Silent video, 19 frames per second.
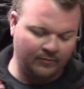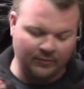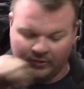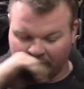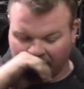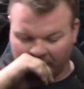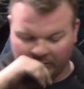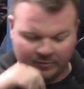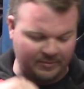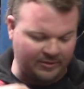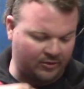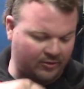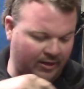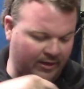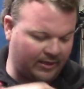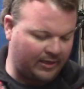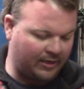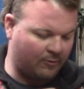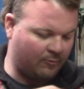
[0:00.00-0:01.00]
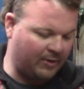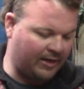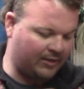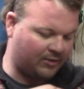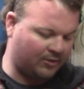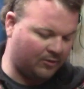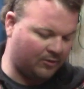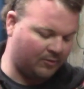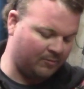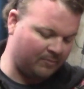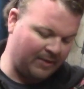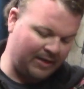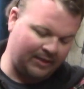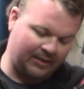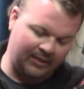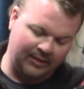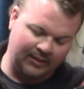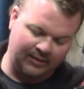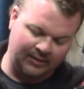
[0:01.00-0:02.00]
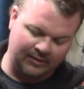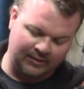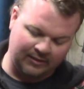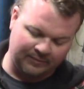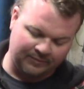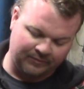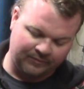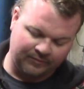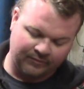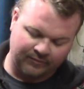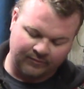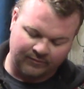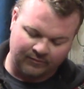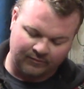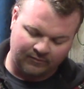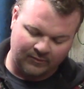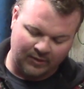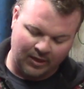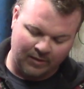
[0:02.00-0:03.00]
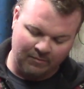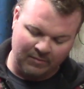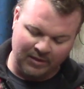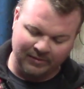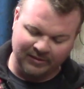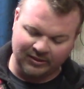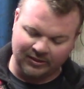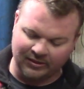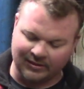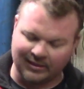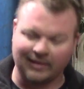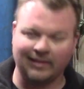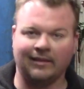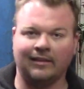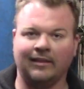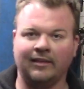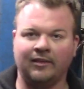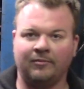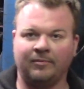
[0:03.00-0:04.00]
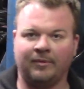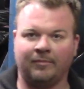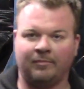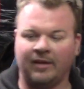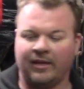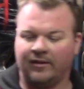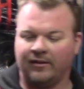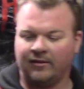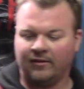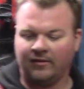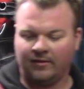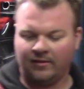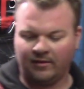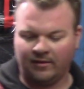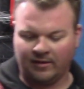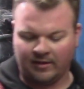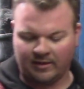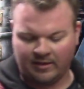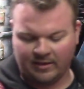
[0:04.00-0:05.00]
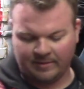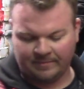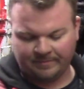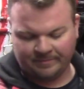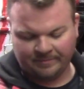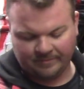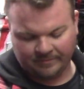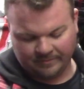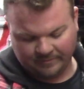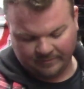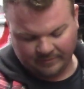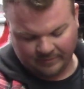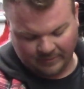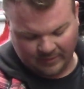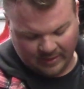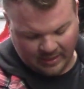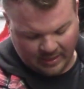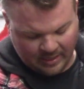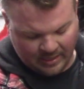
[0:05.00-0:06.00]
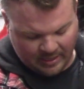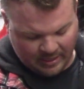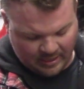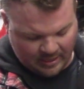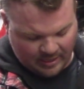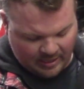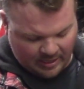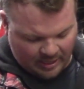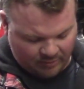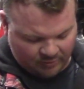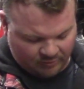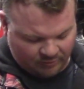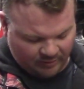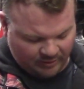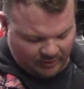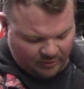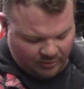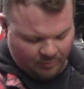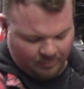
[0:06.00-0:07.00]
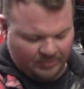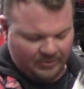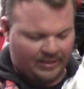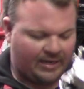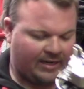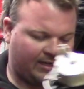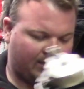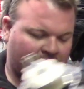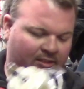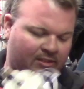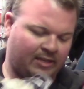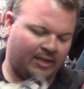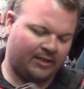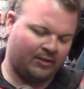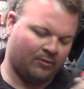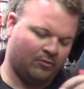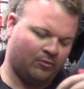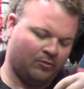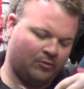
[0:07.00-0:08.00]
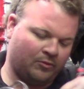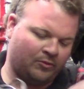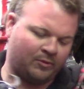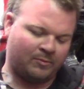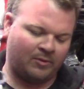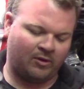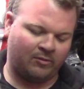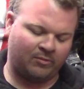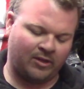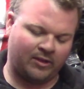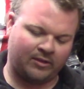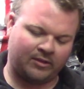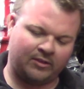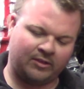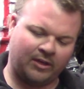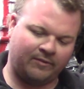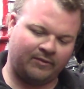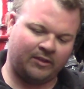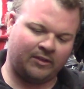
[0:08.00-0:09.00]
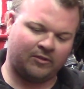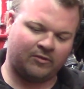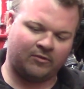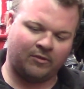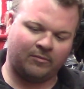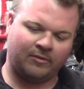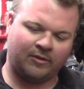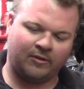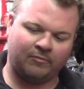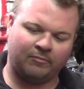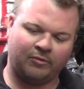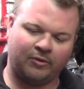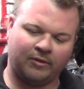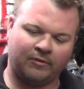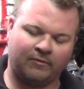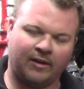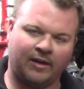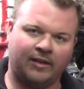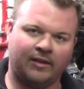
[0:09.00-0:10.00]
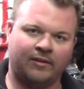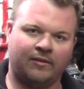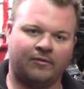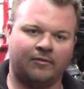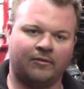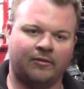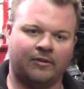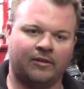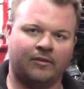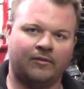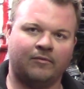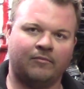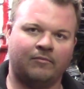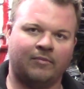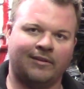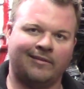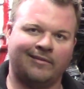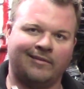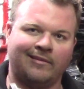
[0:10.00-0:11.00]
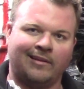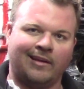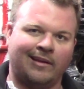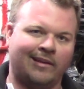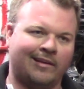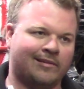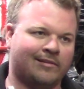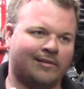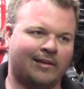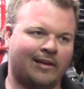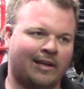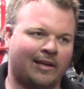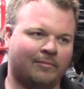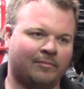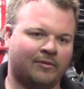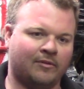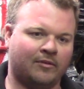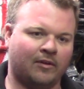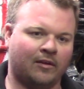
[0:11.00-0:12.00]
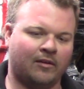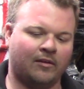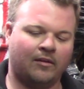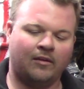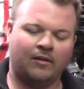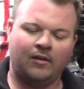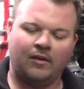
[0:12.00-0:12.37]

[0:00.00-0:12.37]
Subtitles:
try to get a way to make these maybe just a little bit better. I was really hoping that I could just take the whole small block Chevy Distributor and put it right in through it. But that hasn't happened yet.